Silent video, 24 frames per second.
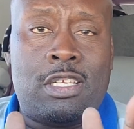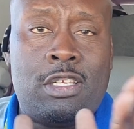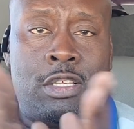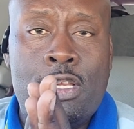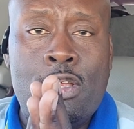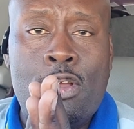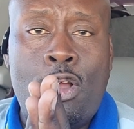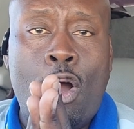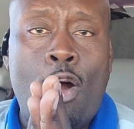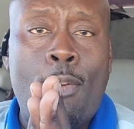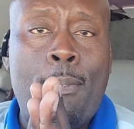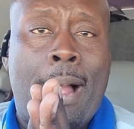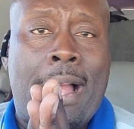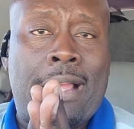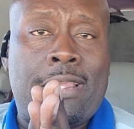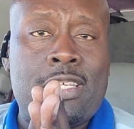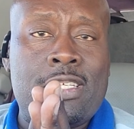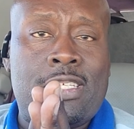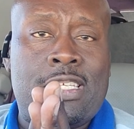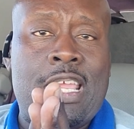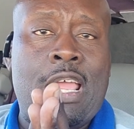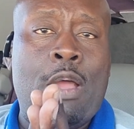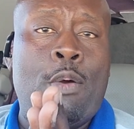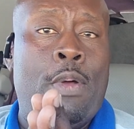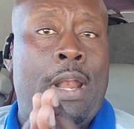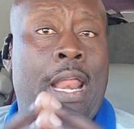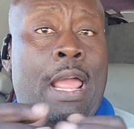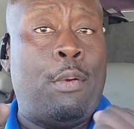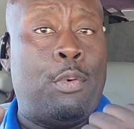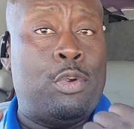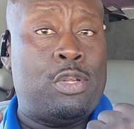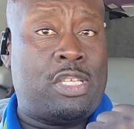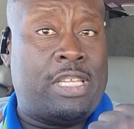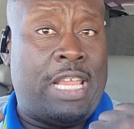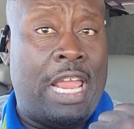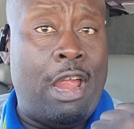go back to saying, well, they
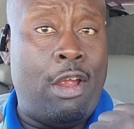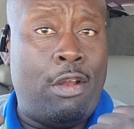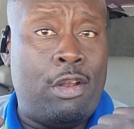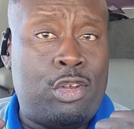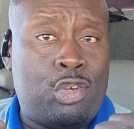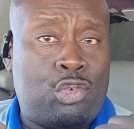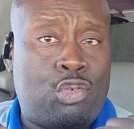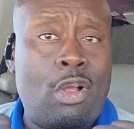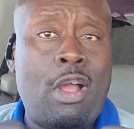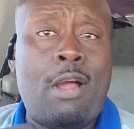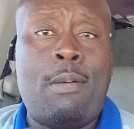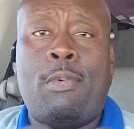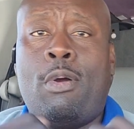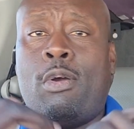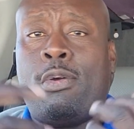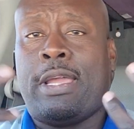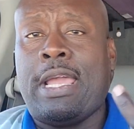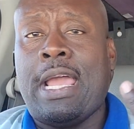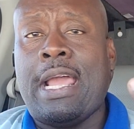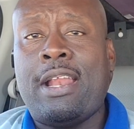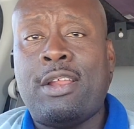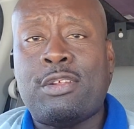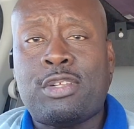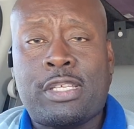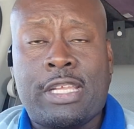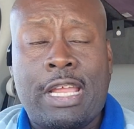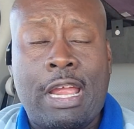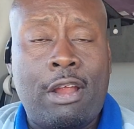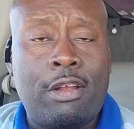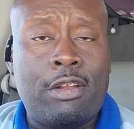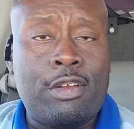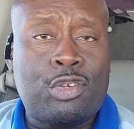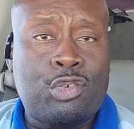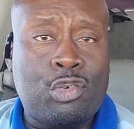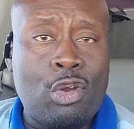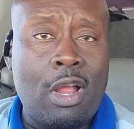were scared of Trump. Okay, they're scared
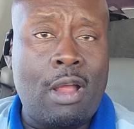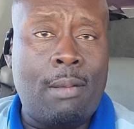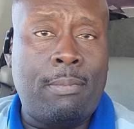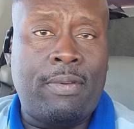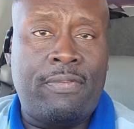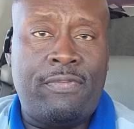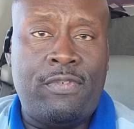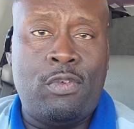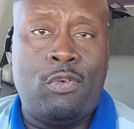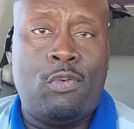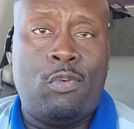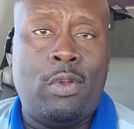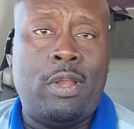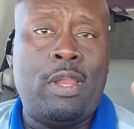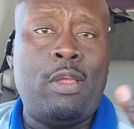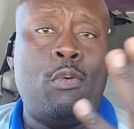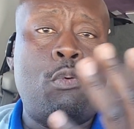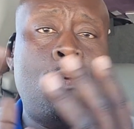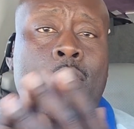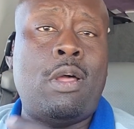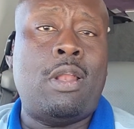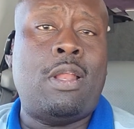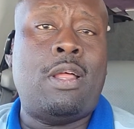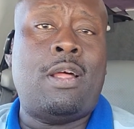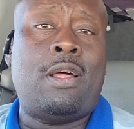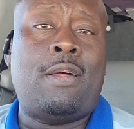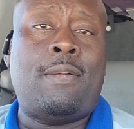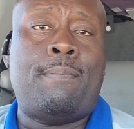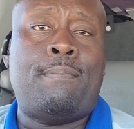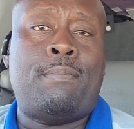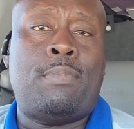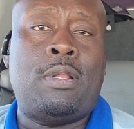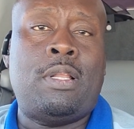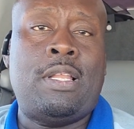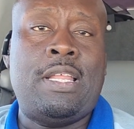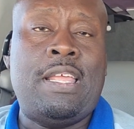of Trump. If you really want to
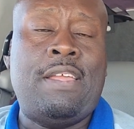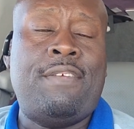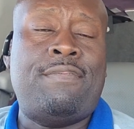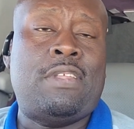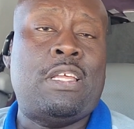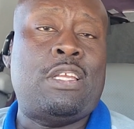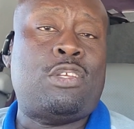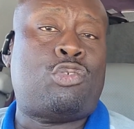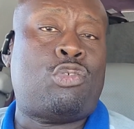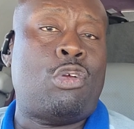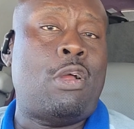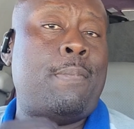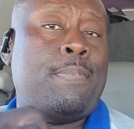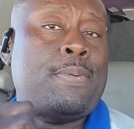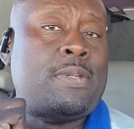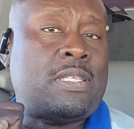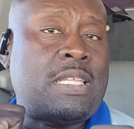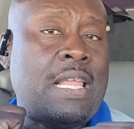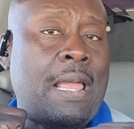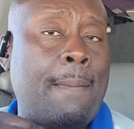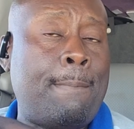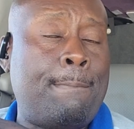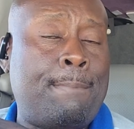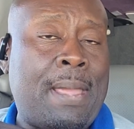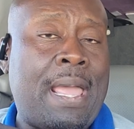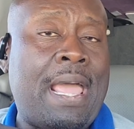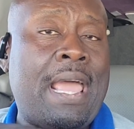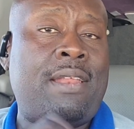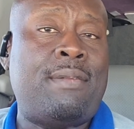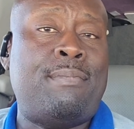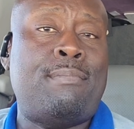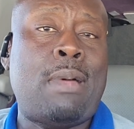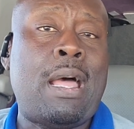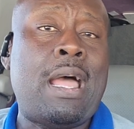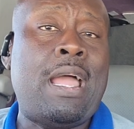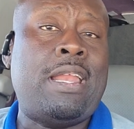believe that Trump is that bad
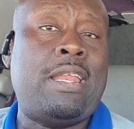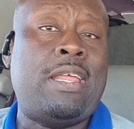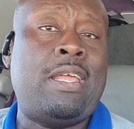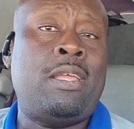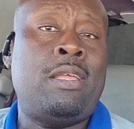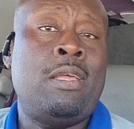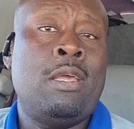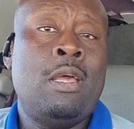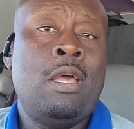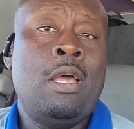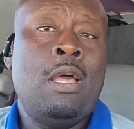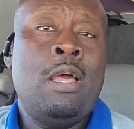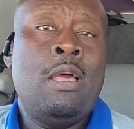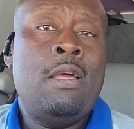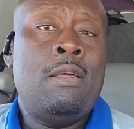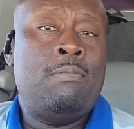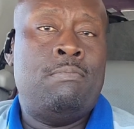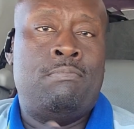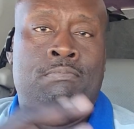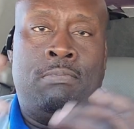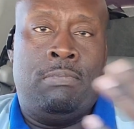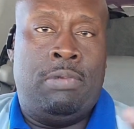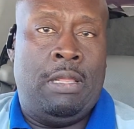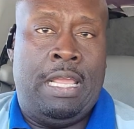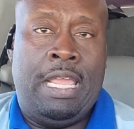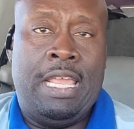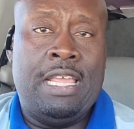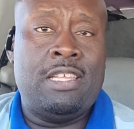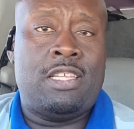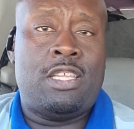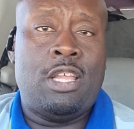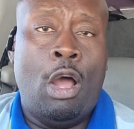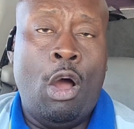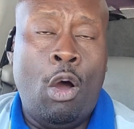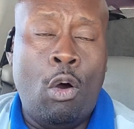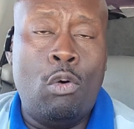and mighty,
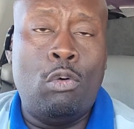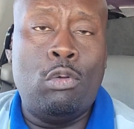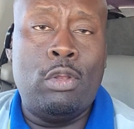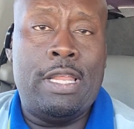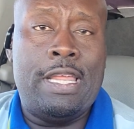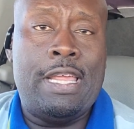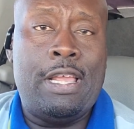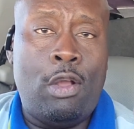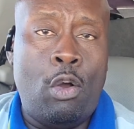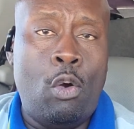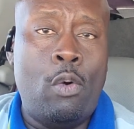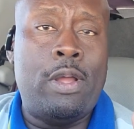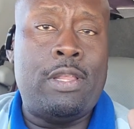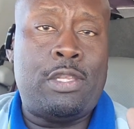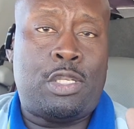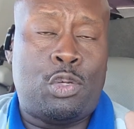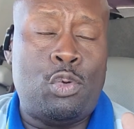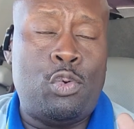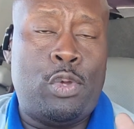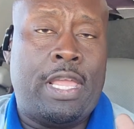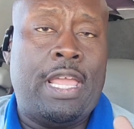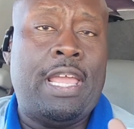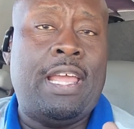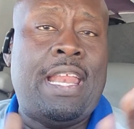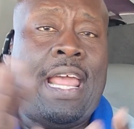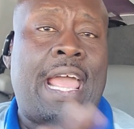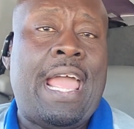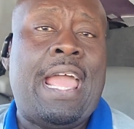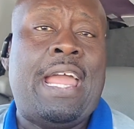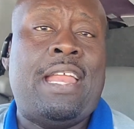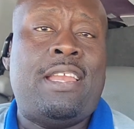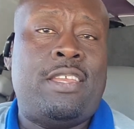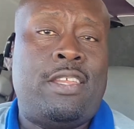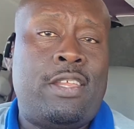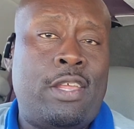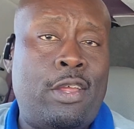he's only going to get
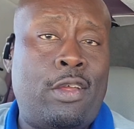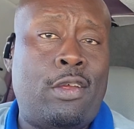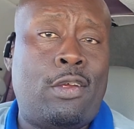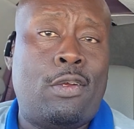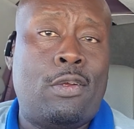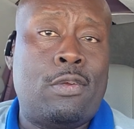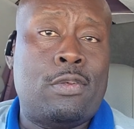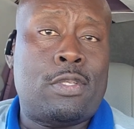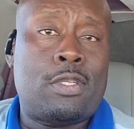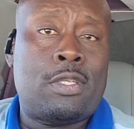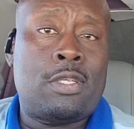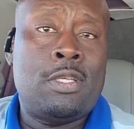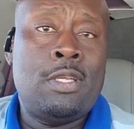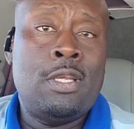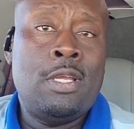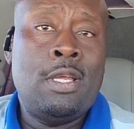8 years.